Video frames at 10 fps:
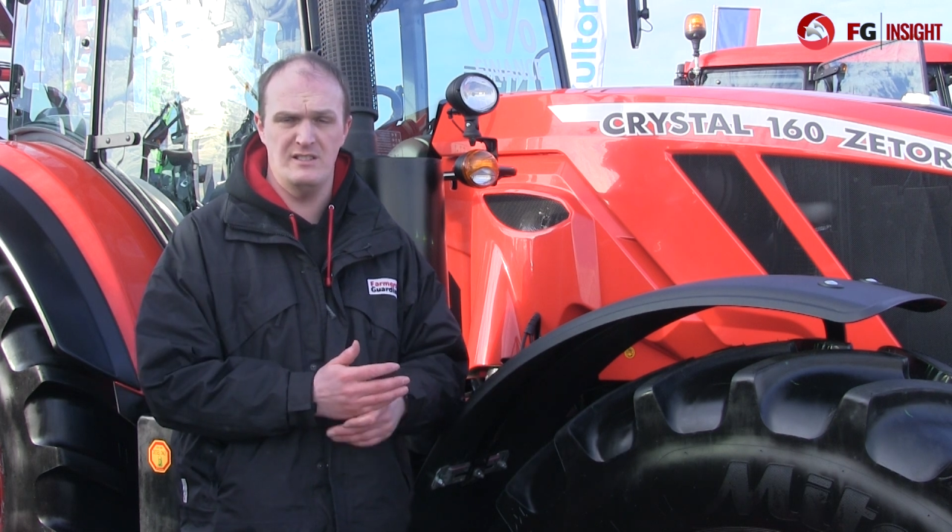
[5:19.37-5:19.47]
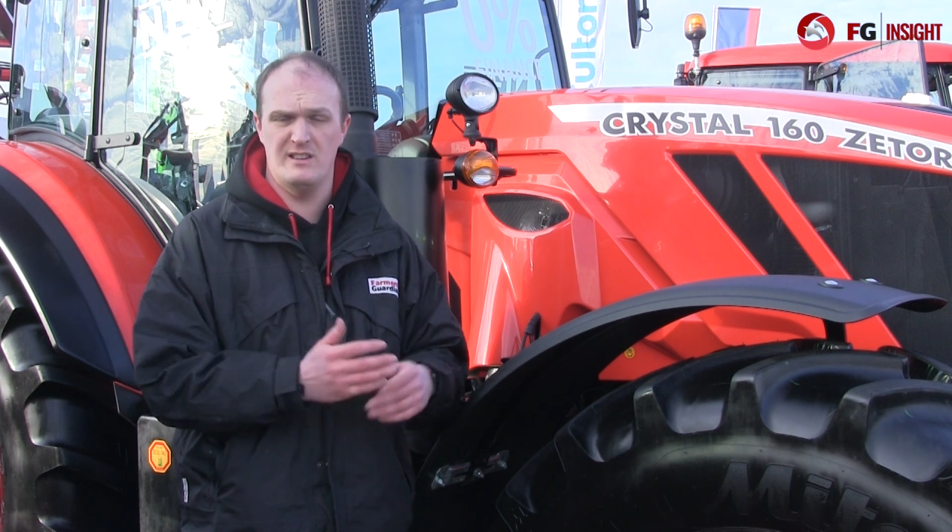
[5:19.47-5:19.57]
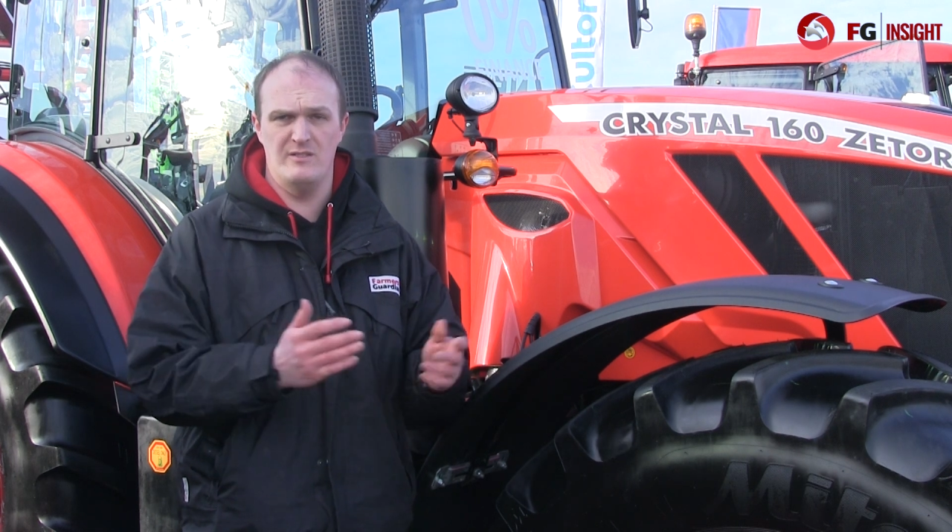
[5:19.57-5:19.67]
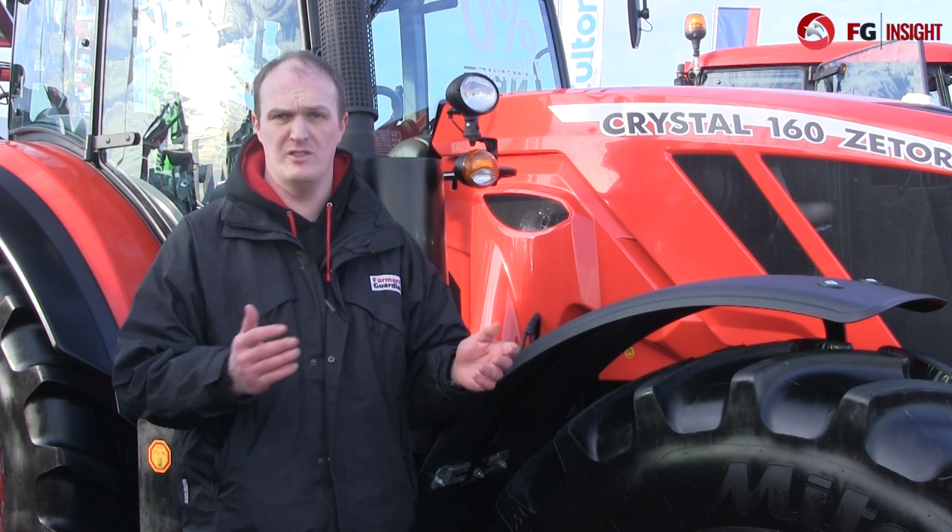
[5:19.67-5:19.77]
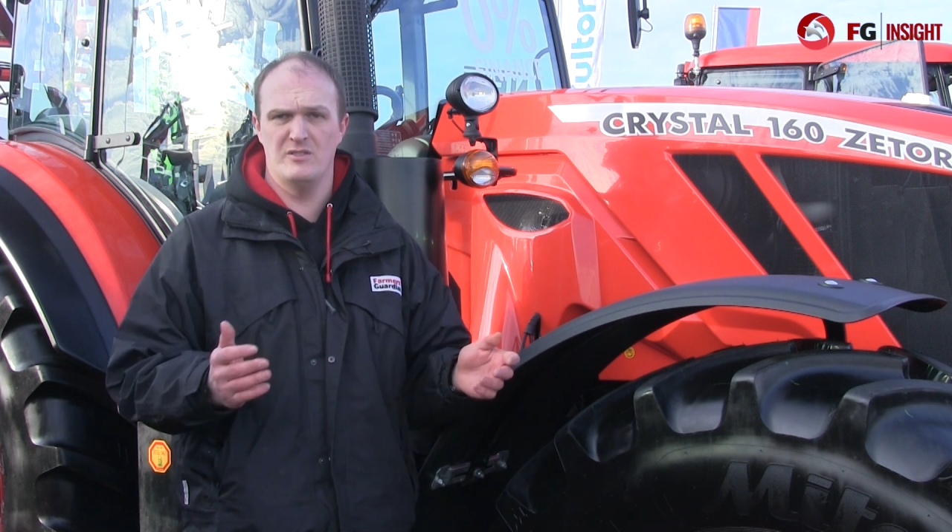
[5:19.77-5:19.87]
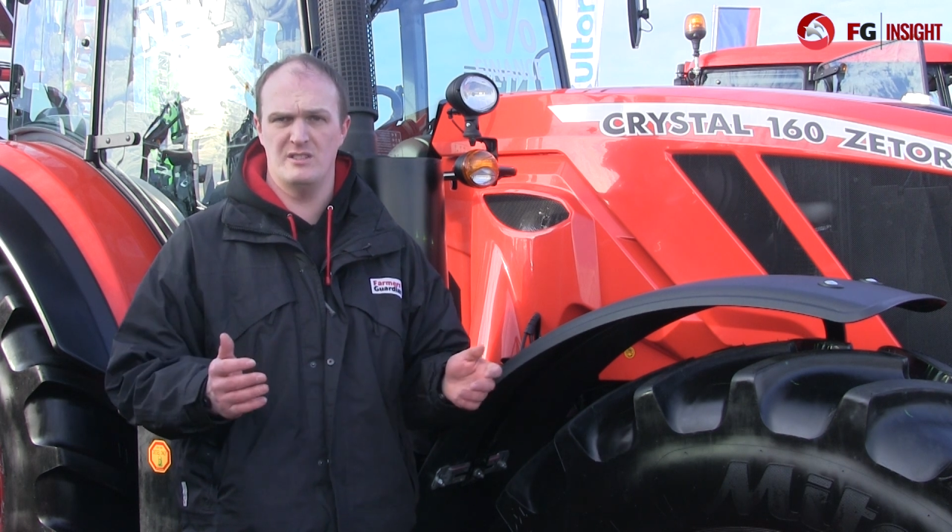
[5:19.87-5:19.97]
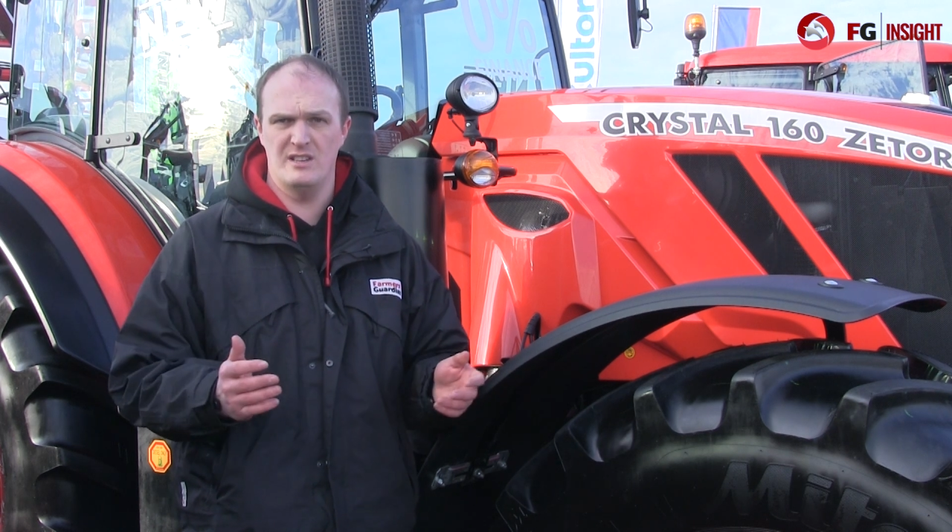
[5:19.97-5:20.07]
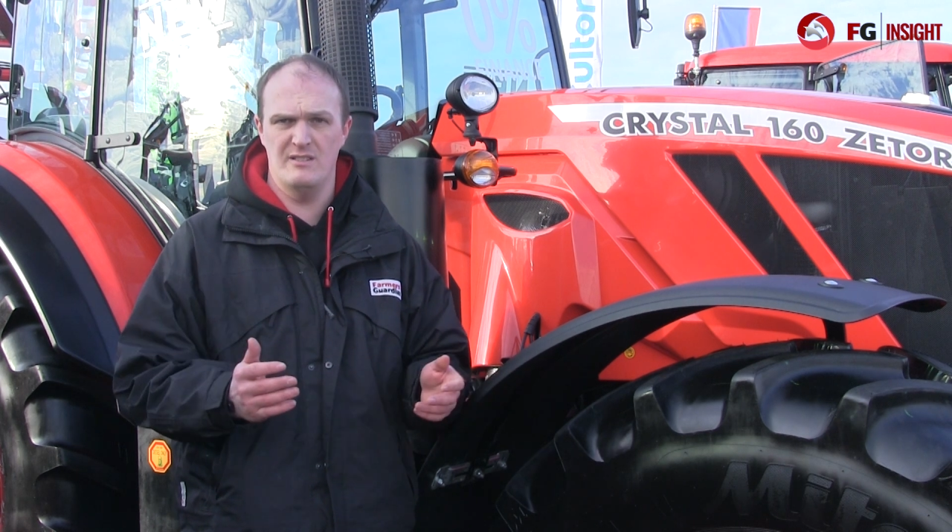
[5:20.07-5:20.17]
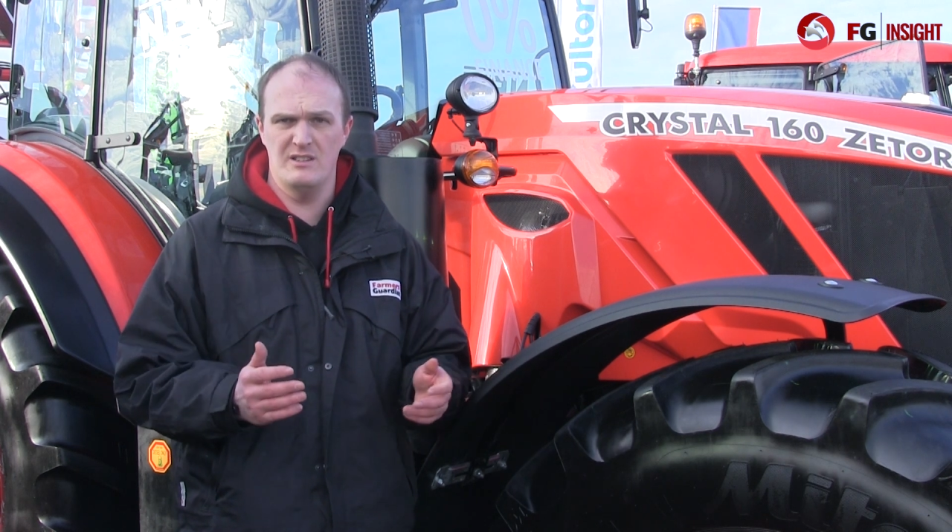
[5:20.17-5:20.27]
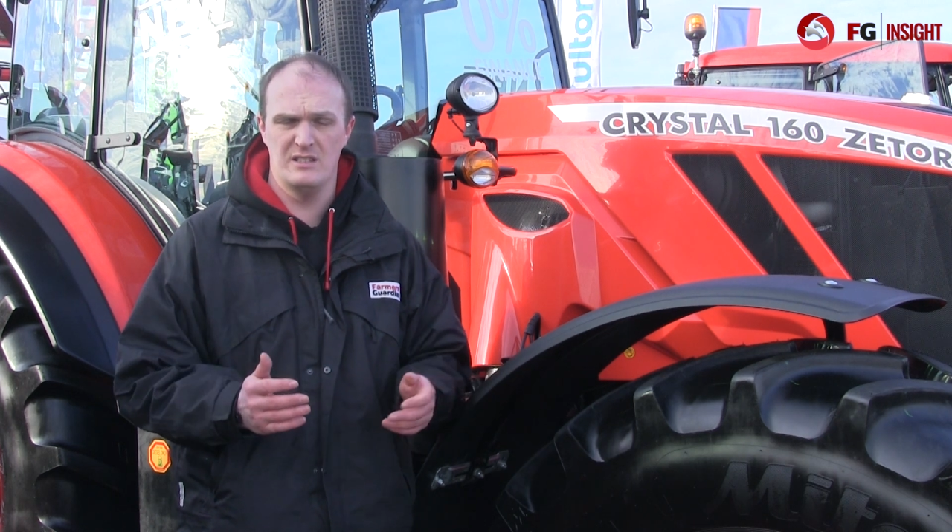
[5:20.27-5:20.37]
700
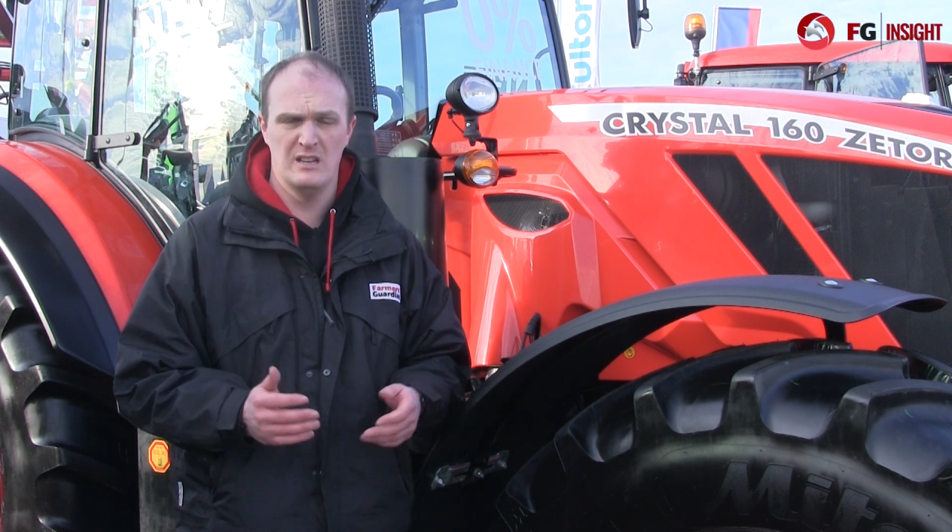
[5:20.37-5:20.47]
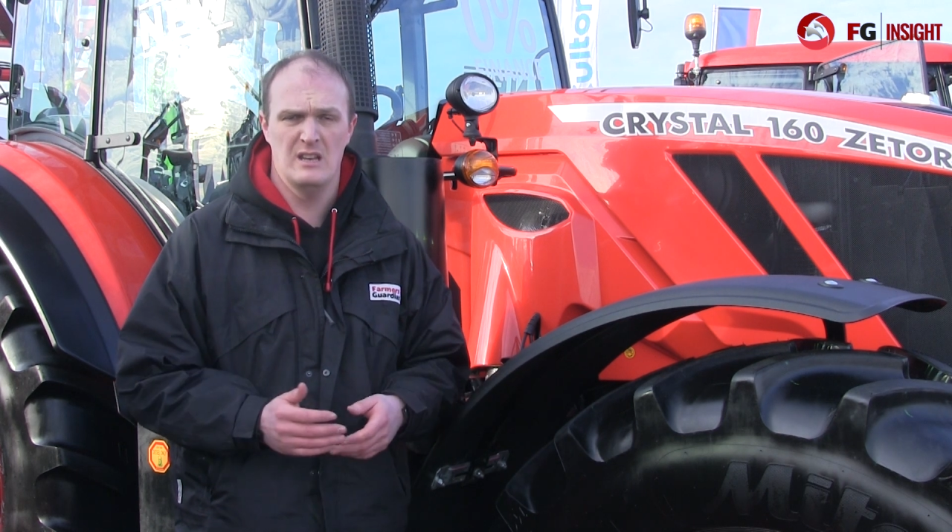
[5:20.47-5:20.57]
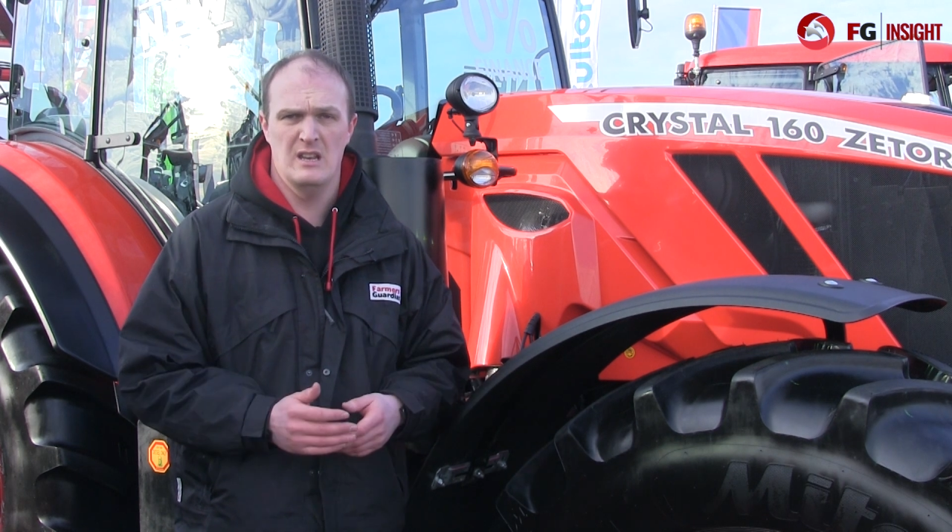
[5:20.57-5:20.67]
series